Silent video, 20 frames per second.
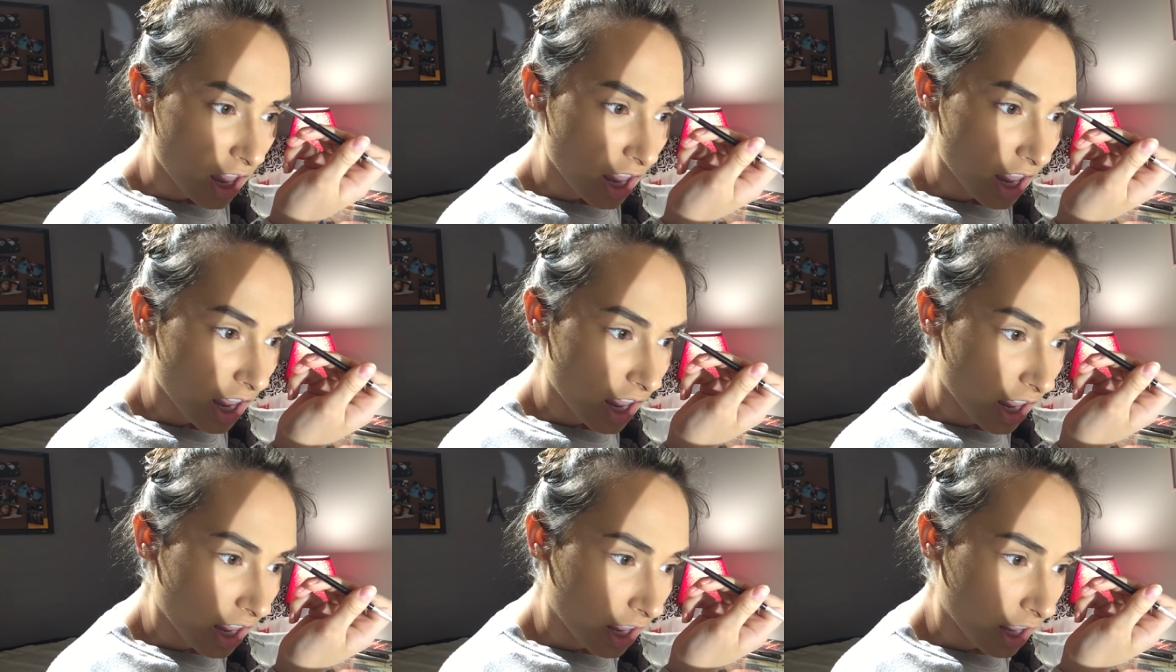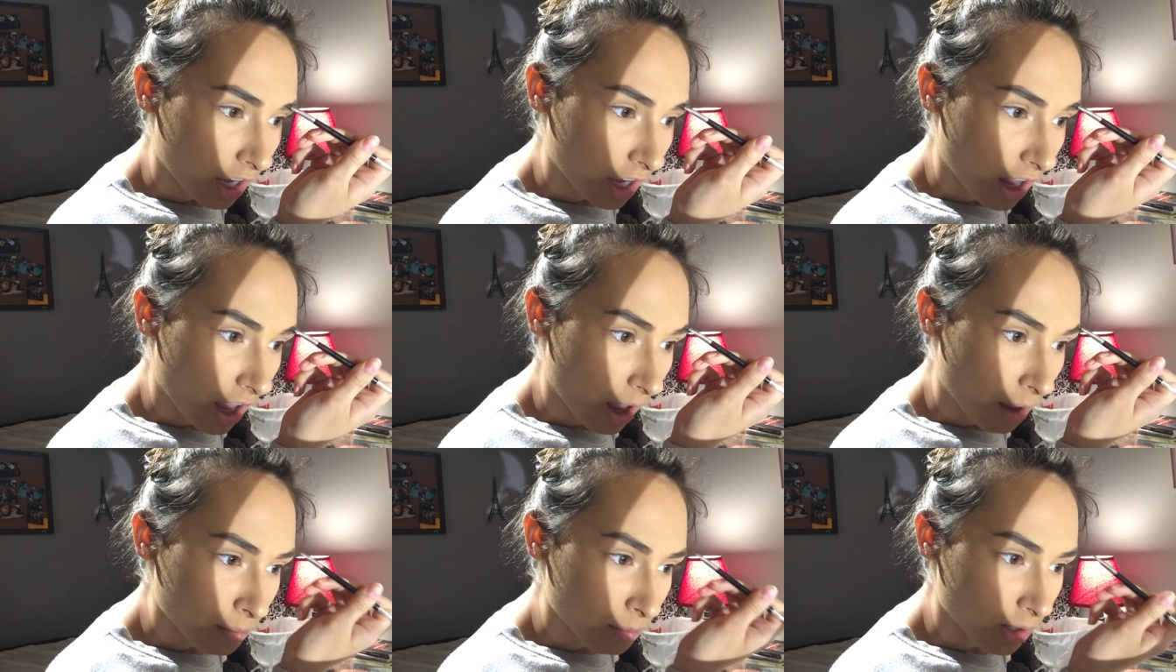
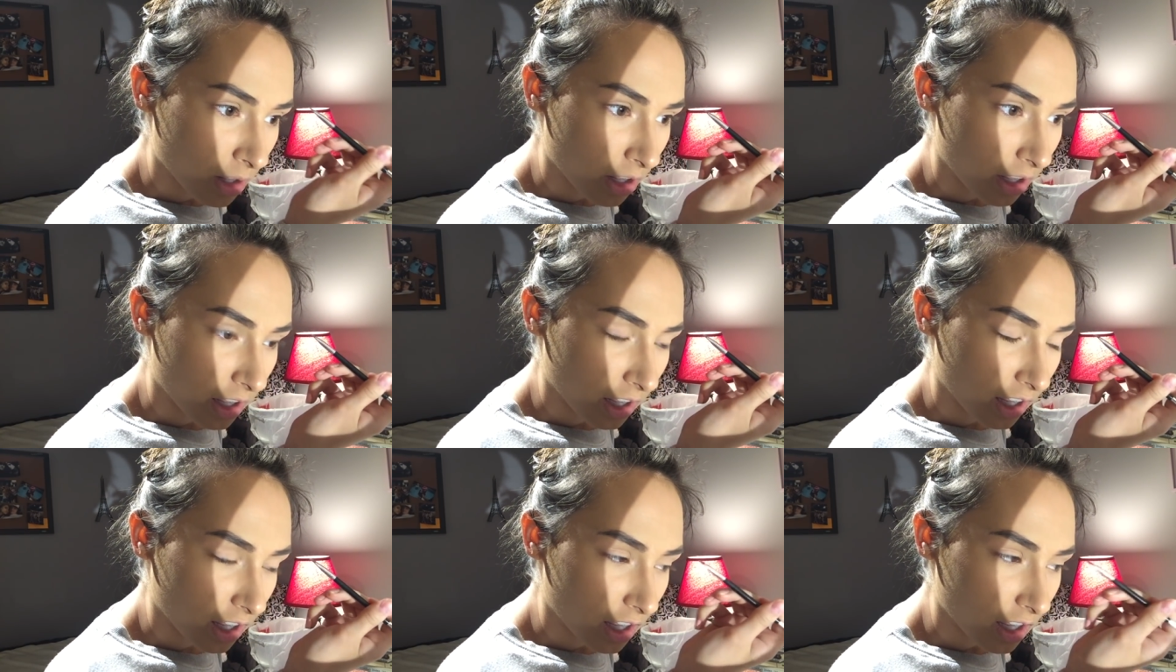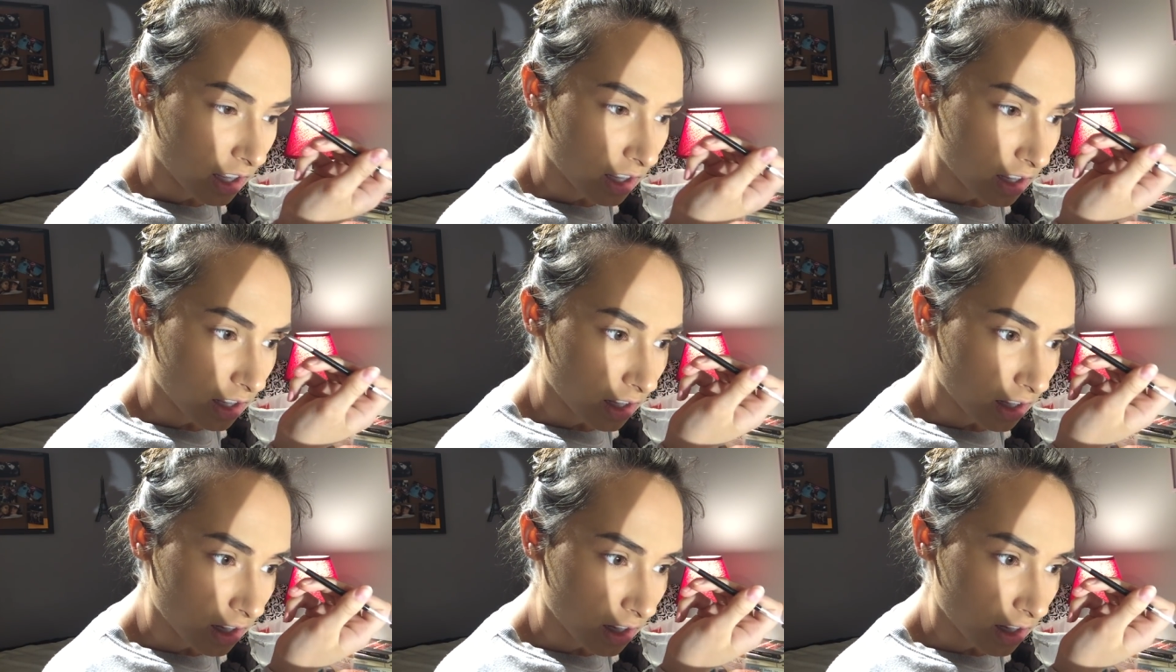and I'm like